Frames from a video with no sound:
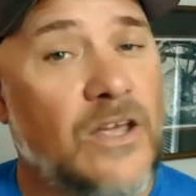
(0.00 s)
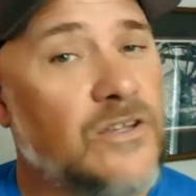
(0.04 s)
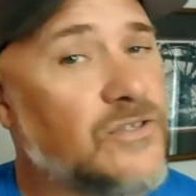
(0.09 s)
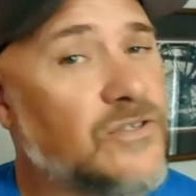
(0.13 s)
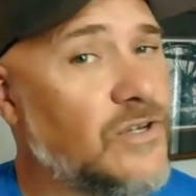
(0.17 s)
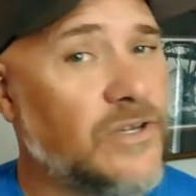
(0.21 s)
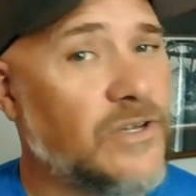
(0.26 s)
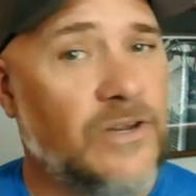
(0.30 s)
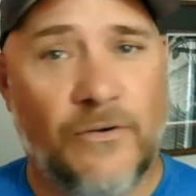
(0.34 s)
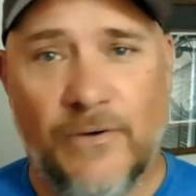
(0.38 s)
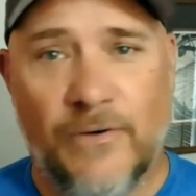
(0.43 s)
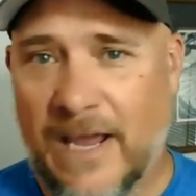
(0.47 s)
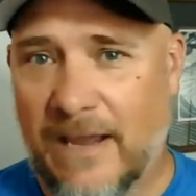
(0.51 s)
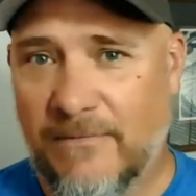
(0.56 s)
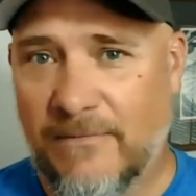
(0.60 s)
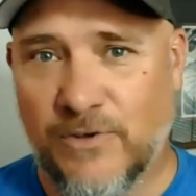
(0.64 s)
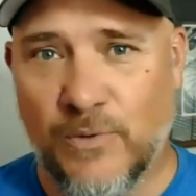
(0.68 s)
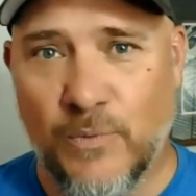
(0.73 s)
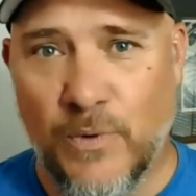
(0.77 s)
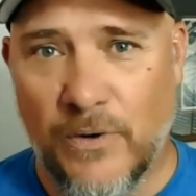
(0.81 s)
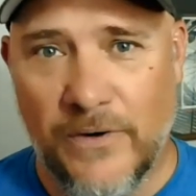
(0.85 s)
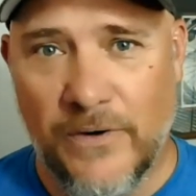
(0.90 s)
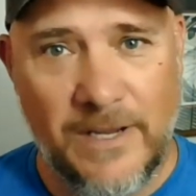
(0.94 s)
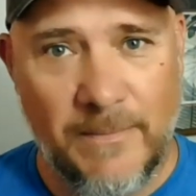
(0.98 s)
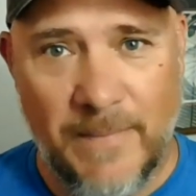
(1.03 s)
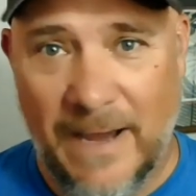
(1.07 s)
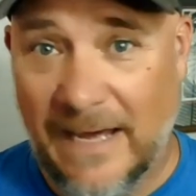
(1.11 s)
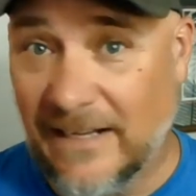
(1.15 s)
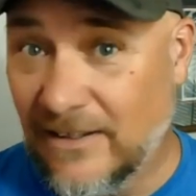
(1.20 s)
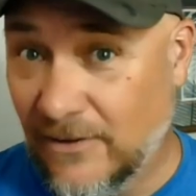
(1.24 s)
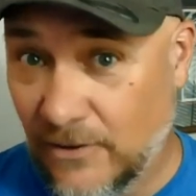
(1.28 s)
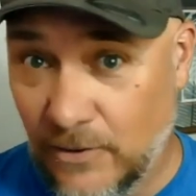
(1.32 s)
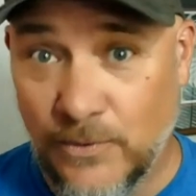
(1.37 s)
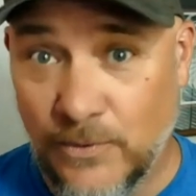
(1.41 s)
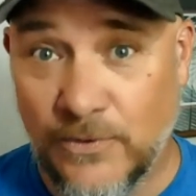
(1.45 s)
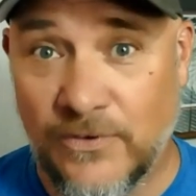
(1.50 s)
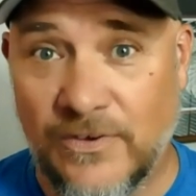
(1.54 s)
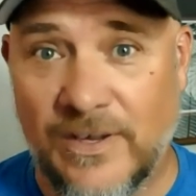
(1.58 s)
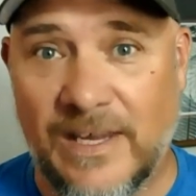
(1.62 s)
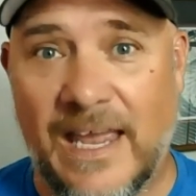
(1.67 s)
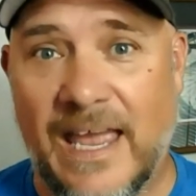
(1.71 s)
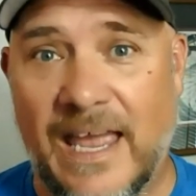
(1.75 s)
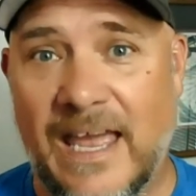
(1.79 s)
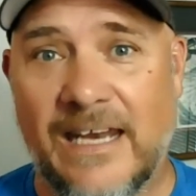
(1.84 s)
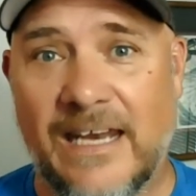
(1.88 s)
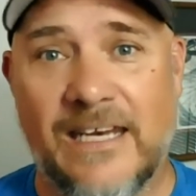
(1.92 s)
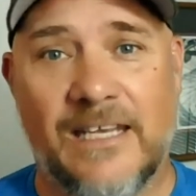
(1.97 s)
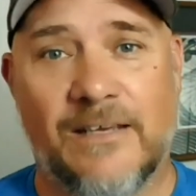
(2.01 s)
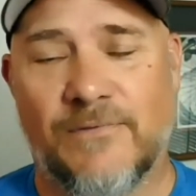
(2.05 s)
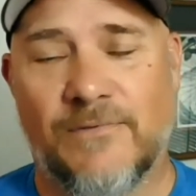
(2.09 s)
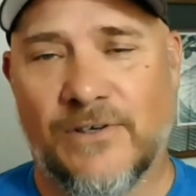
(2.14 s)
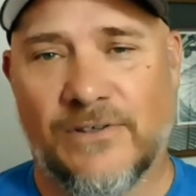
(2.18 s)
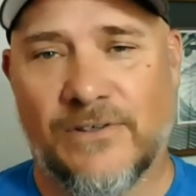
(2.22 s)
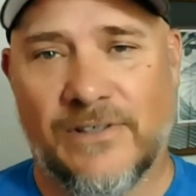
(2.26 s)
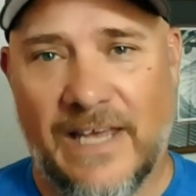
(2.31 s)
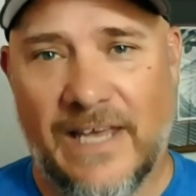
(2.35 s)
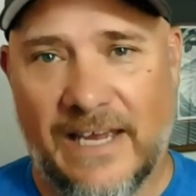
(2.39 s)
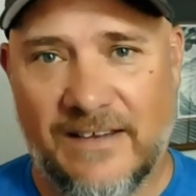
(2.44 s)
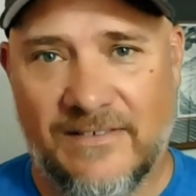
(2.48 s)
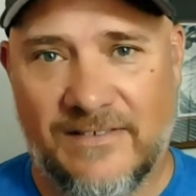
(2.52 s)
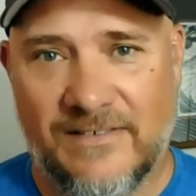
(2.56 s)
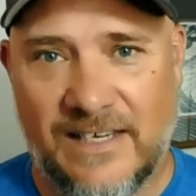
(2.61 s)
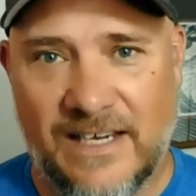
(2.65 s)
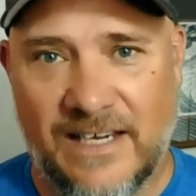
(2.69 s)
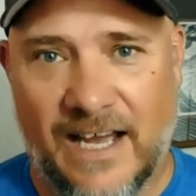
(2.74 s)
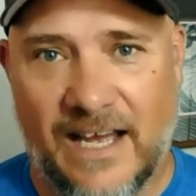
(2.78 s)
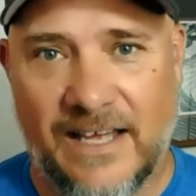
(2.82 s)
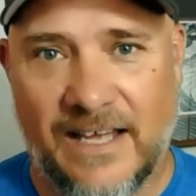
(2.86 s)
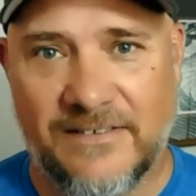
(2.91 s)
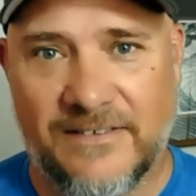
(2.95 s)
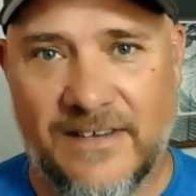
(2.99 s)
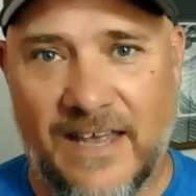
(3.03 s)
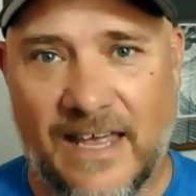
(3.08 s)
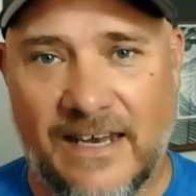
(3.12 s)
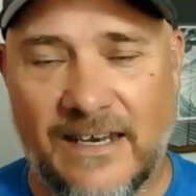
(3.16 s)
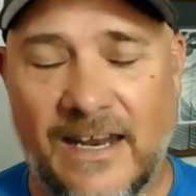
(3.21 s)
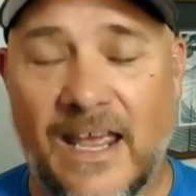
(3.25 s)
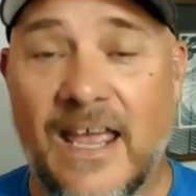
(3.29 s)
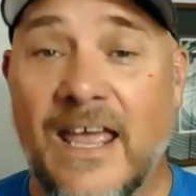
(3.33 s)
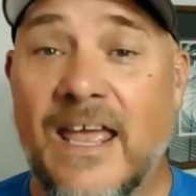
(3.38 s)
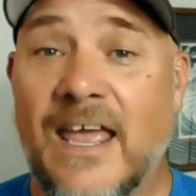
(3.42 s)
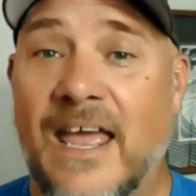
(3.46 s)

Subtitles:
So you don't have to worry about losing any of your legacy content.